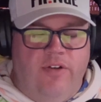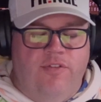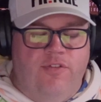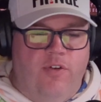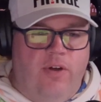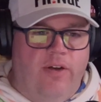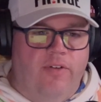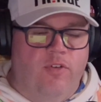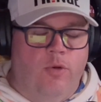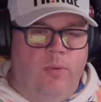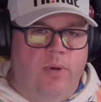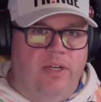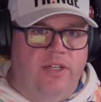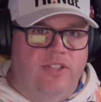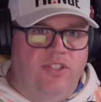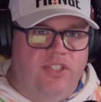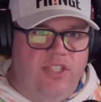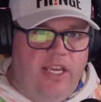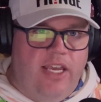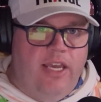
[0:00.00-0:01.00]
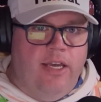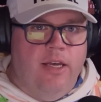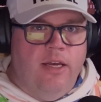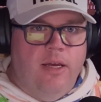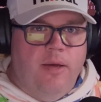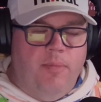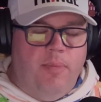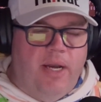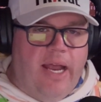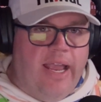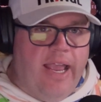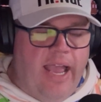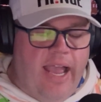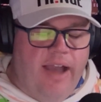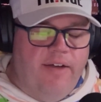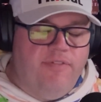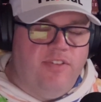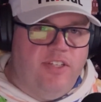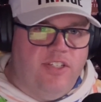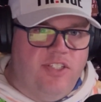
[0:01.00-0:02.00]
for everyone to see? But I
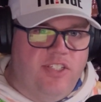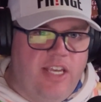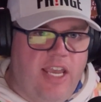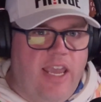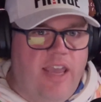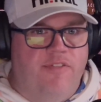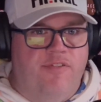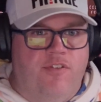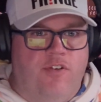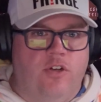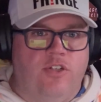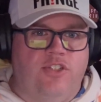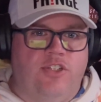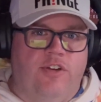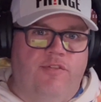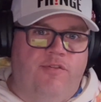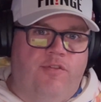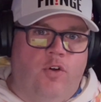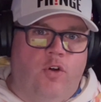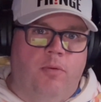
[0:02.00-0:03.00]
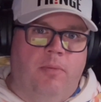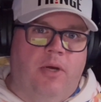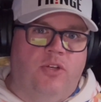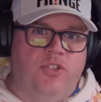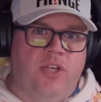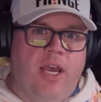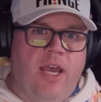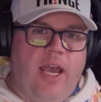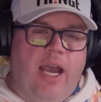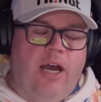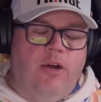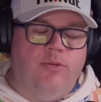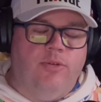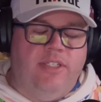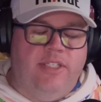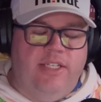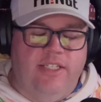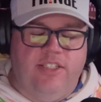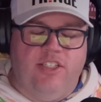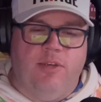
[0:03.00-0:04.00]
have to say, first and foremost, how
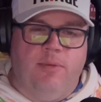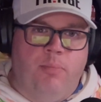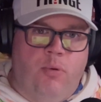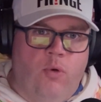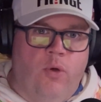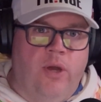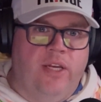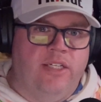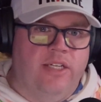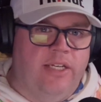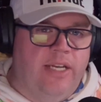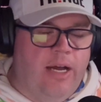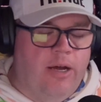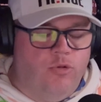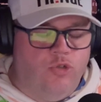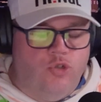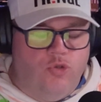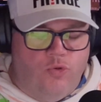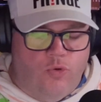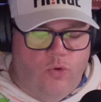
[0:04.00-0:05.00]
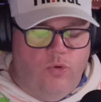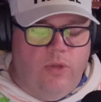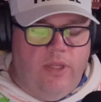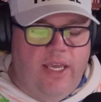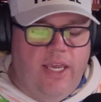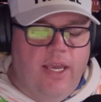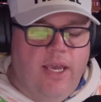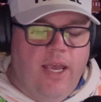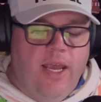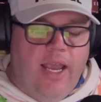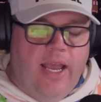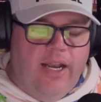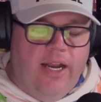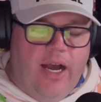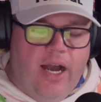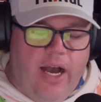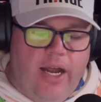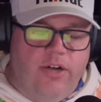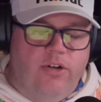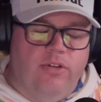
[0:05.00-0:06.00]
disappointed, how truly and
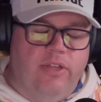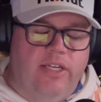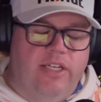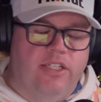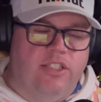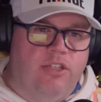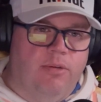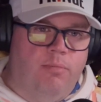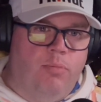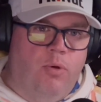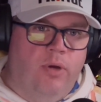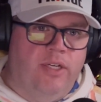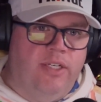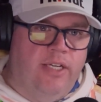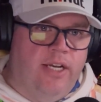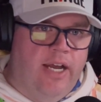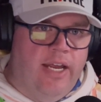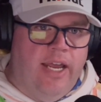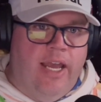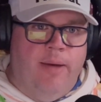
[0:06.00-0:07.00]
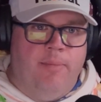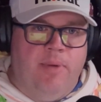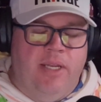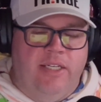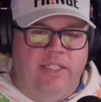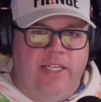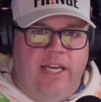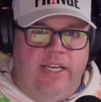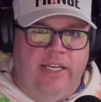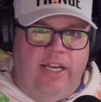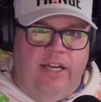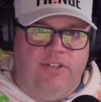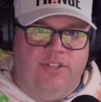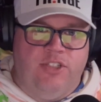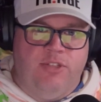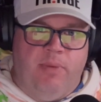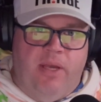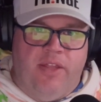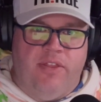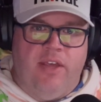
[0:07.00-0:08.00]
utterly disappointed I am in Danielle
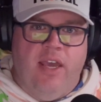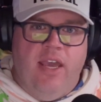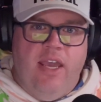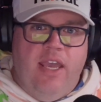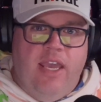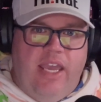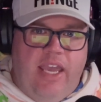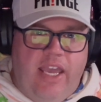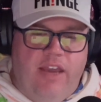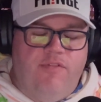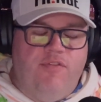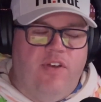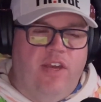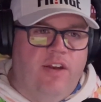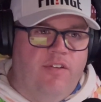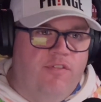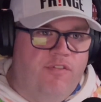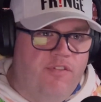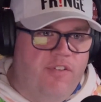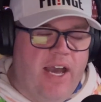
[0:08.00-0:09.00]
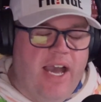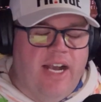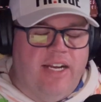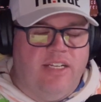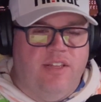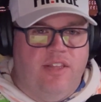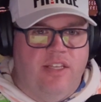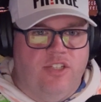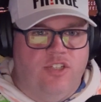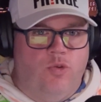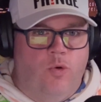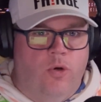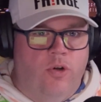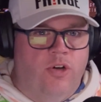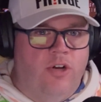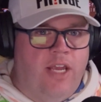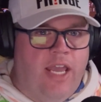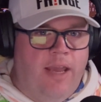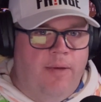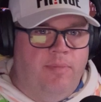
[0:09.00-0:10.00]
Smith if, in fact, this
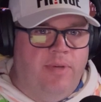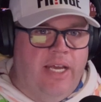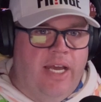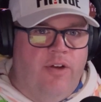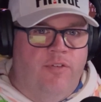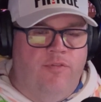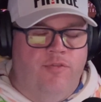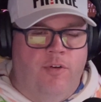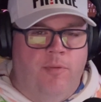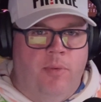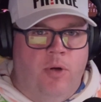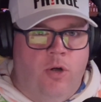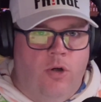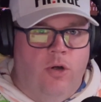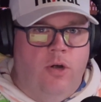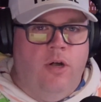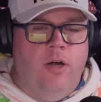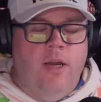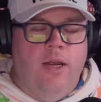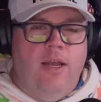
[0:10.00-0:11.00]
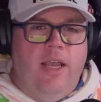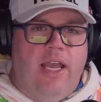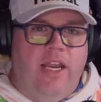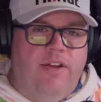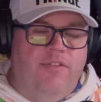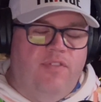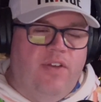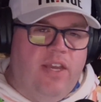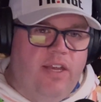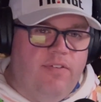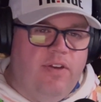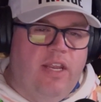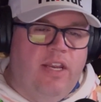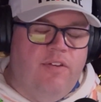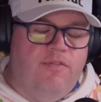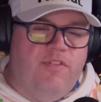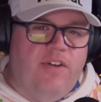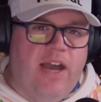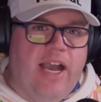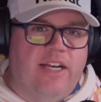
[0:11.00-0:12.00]
order came down from her and if,
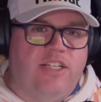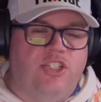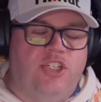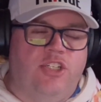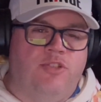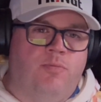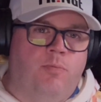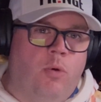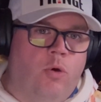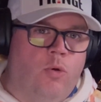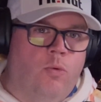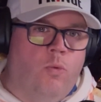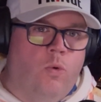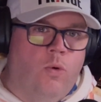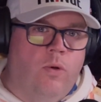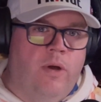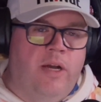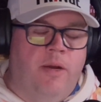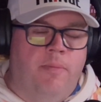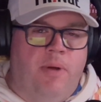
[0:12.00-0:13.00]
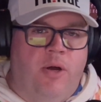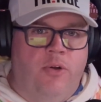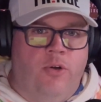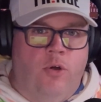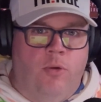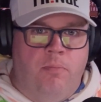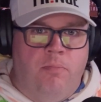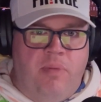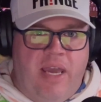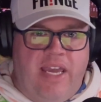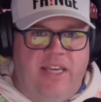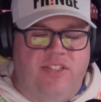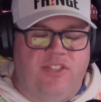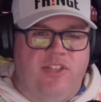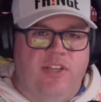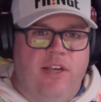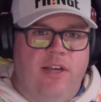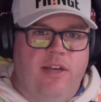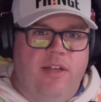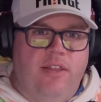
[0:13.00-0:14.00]
in fact, she's more worried about her
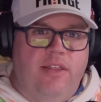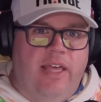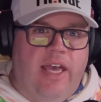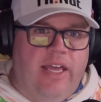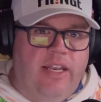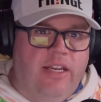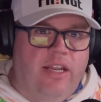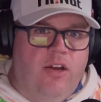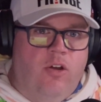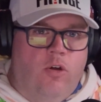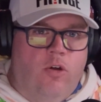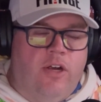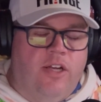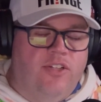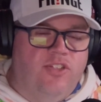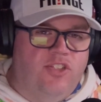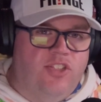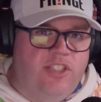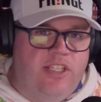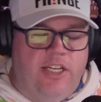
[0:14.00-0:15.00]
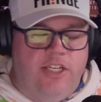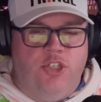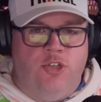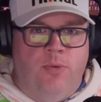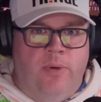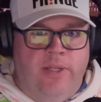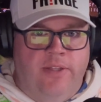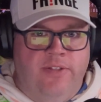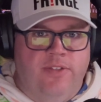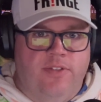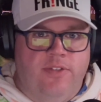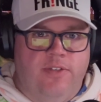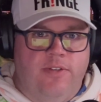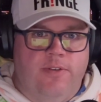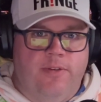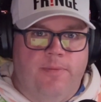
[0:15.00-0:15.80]
base than her constituents.